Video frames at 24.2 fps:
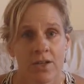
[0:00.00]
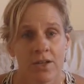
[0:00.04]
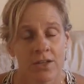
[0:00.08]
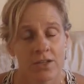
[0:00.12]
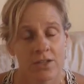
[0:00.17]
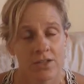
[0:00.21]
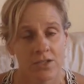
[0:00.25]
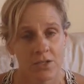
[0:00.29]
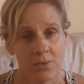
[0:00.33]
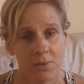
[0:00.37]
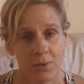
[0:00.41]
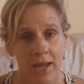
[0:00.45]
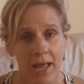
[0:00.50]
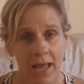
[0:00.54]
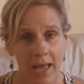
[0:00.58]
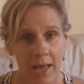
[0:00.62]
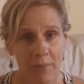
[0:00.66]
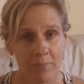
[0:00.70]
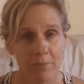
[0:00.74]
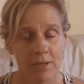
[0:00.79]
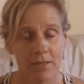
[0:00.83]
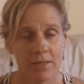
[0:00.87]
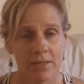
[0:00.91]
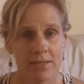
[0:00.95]
So what
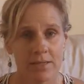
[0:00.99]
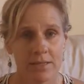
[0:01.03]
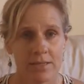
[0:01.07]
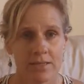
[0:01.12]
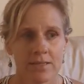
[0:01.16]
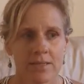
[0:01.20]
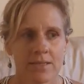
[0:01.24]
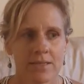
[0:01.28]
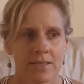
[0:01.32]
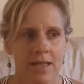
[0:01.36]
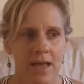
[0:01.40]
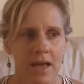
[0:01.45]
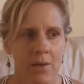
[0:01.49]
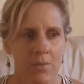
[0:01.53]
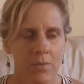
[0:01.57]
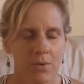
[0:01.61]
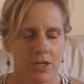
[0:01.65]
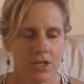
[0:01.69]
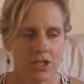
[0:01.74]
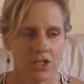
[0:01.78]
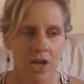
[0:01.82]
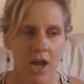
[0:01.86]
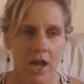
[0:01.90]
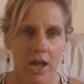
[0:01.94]
happens is that when
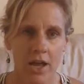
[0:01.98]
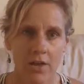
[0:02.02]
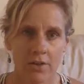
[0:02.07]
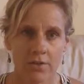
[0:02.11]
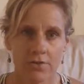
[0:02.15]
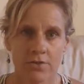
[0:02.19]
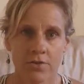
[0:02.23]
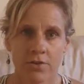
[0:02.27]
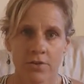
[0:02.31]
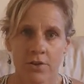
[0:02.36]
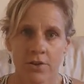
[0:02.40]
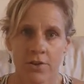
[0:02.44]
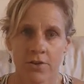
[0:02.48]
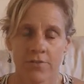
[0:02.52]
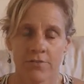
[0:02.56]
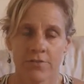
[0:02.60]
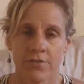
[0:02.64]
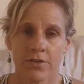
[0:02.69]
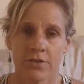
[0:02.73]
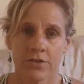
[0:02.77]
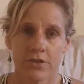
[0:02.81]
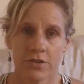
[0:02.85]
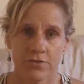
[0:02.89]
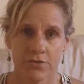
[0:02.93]
a child
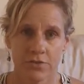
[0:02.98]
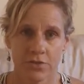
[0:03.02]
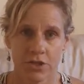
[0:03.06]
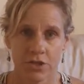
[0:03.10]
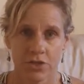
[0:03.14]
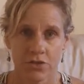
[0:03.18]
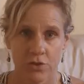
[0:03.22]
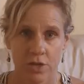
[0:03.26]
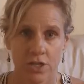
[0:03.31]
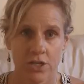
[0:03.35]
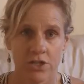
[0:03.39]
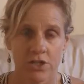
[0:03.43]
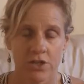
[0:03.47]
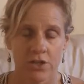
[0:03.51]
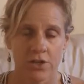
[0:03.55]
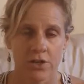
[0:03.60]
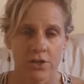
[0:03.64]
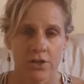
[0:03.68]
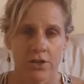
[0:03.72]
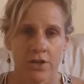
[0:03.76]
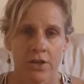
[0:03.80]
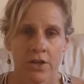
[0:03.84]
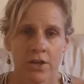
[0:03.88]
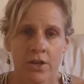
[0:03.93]
feels
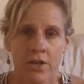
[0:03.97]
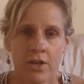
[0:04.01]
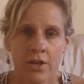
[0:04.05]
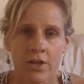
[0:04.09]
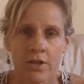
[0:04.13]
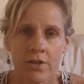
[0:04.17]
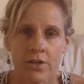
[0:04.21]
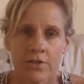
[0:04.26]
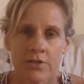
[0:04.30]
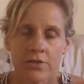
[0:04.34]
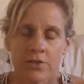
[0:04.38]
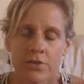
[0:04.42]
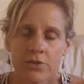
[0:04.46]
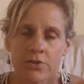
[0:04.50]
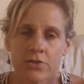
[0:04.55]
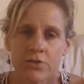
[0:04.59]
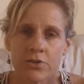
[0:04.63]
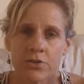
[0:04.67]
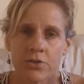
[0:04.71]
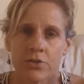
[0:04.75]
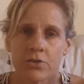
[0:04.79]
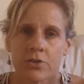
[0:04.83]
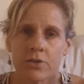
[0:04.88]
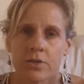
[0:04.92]
frustration, the
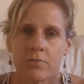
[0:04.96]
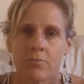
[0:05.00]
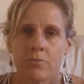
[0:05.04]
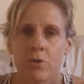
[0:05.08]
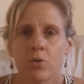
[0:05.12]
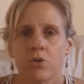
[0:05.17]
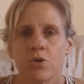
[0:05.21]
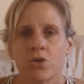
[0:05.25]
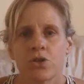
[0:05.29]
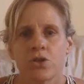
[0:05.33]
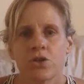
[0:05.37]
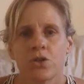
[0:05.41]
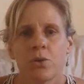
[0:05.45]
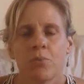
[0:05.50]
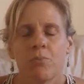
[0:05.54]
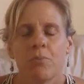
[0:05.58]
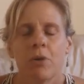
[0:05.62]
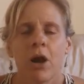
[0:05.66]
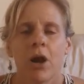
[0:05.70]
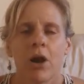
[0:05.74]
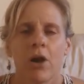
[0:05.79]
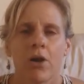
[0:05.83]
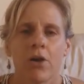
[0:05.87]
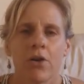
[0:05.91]
social emotional
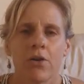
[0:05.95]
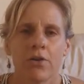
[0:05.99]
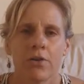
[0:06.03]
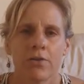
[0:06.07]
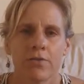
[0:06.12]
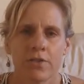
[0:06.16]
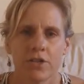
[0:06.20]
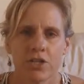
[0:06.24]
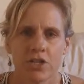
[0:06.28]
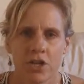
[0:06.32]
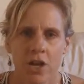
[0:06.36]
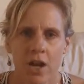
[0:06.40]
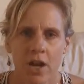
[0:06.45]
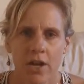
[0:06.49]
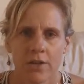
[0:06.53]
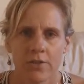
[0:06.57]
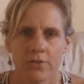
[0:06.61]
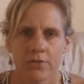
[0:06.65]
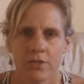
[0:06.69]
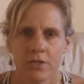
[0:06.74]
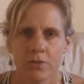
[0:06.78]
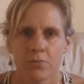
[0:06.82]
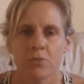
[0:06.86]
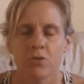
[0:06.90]
part of the
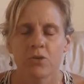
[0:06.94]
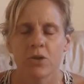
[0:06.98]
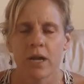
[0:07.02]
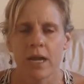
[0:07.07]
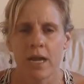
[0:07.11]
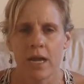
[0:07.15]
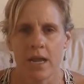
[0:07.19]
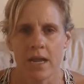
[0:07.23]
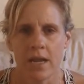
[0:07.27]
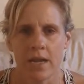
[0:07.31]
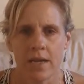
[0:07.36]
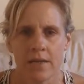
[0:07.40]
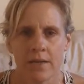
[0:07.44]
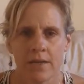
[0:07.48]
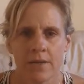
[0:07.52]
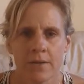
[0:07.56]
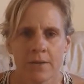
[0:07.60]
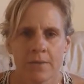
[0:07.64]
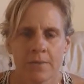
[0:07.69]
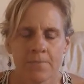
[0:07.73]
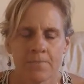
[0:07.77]
child's brain